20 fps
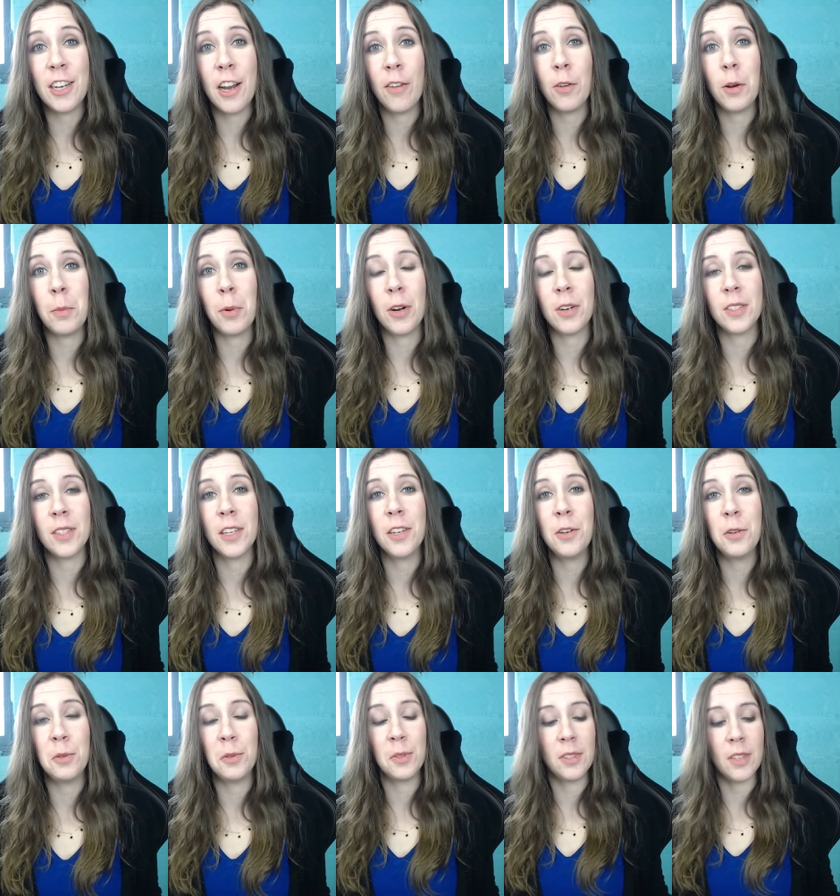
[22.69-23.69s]
and every
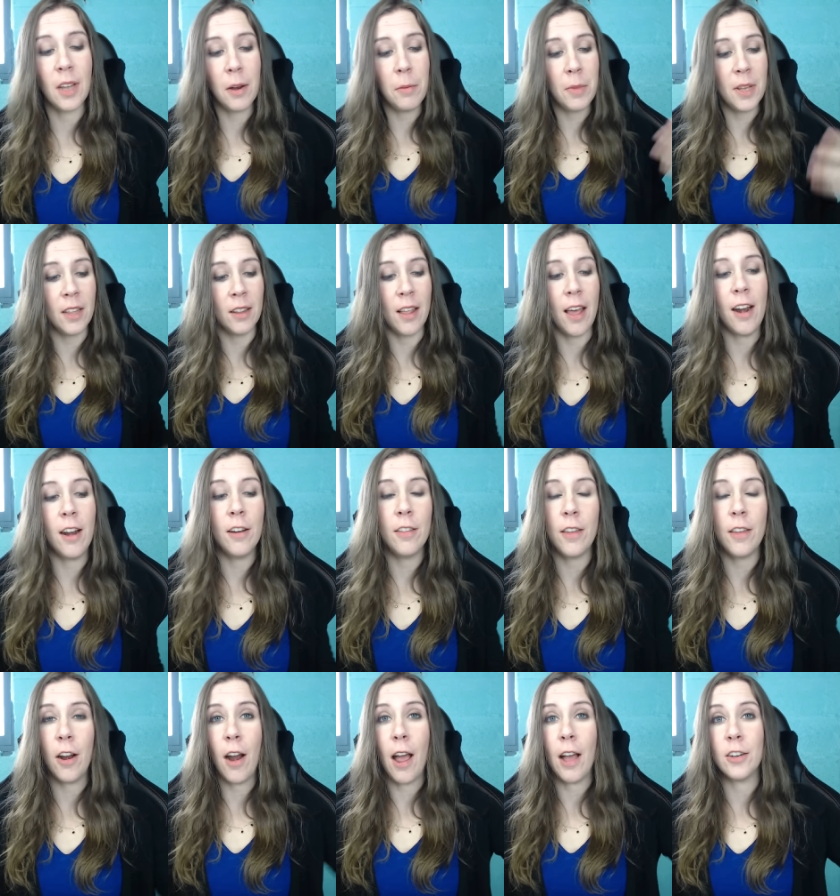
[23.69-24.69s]
person who sent me a letter,
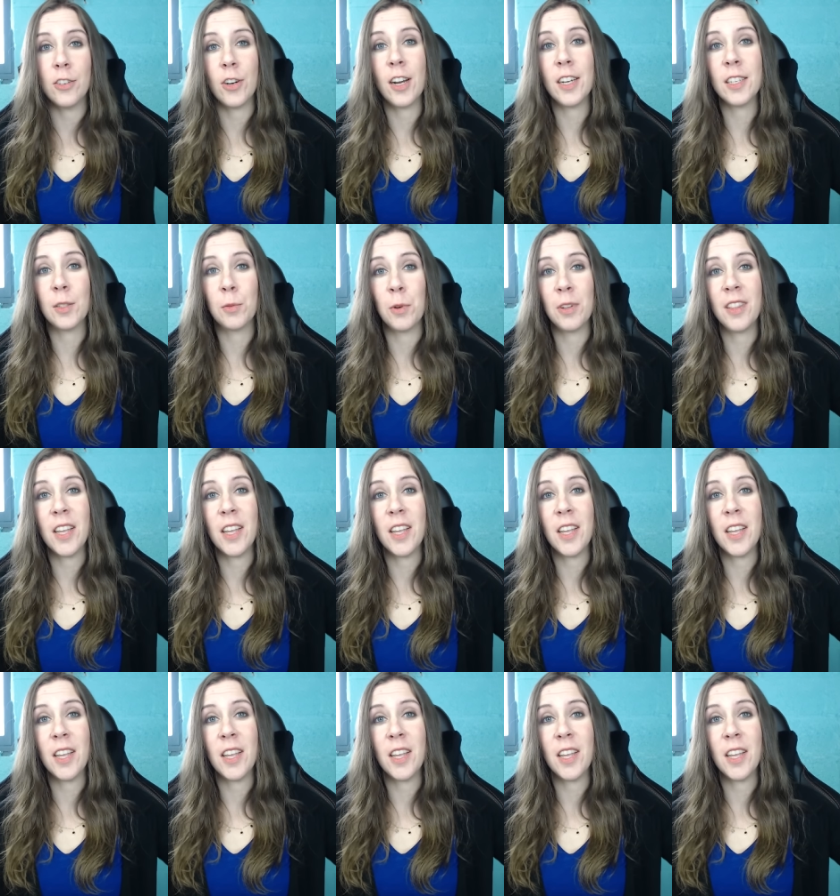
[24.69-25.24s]
their address,